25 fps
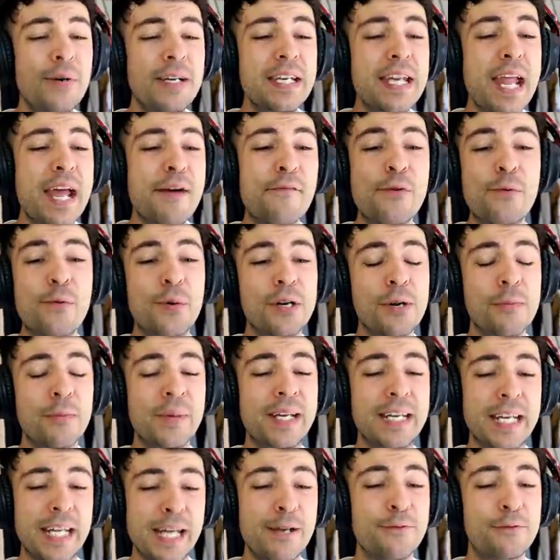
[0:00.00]
never want to be an
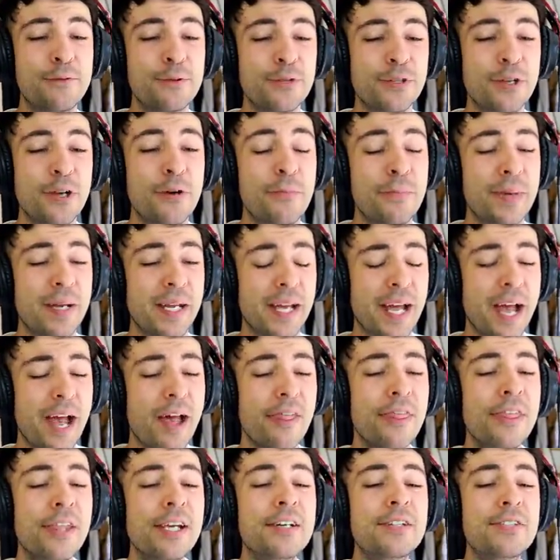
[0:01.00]
evil zombie.
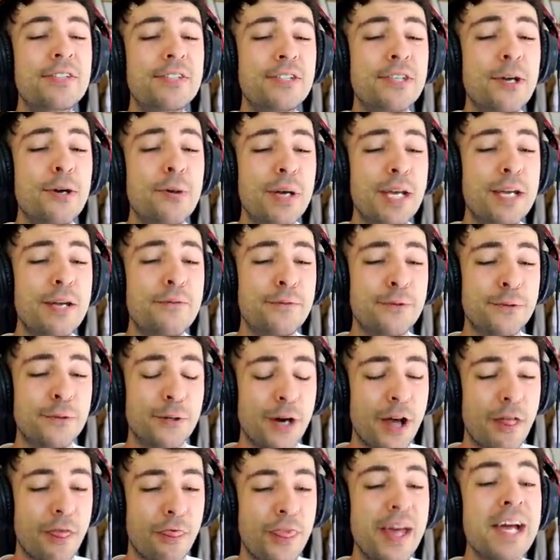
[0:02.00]
They are so evil.
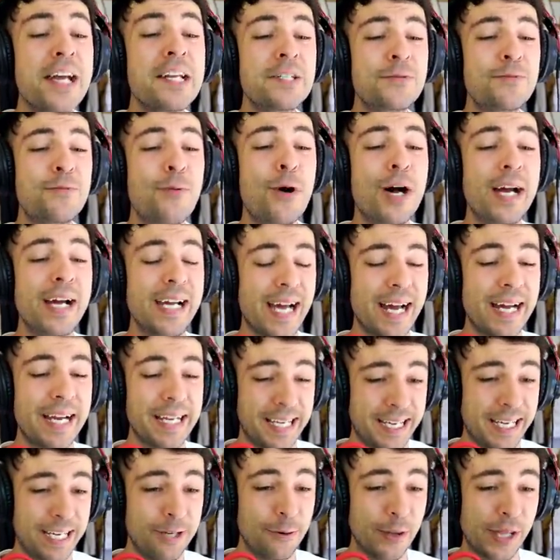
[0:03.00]
That's why I
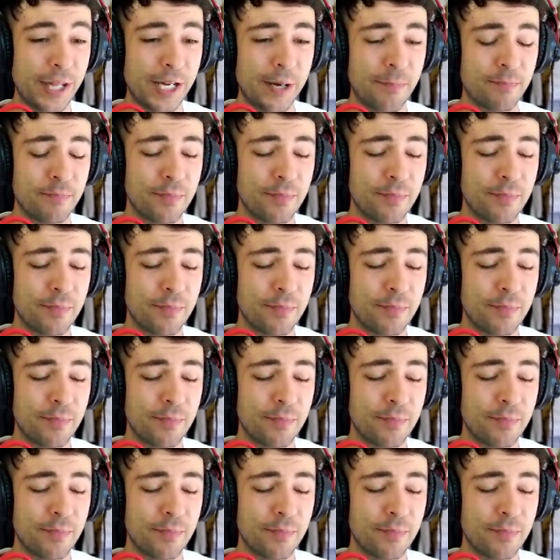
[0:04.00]
kill them.